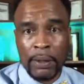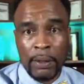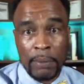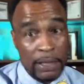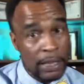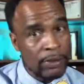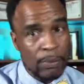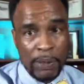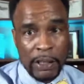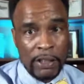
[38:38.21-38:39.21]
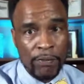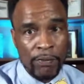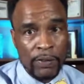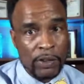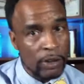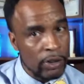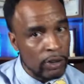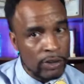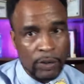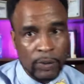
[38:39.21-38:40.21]
But that's a big difference.
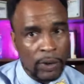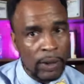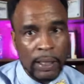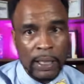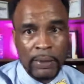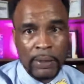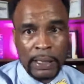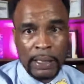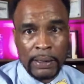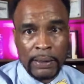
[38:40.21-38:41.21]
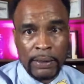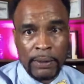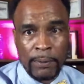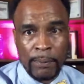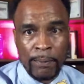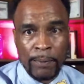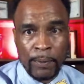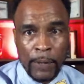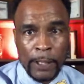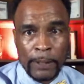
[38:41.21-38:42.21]
Sooner or later, guys,
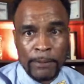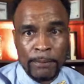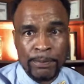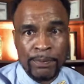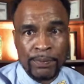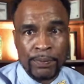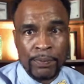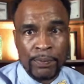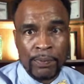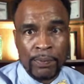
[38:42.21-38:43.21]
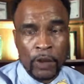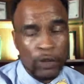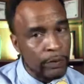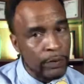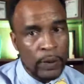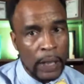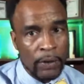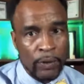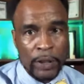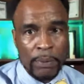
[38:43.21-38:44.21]
right? Because if you got
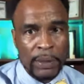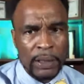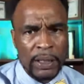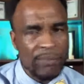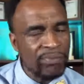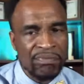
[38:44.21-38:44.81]
credibility,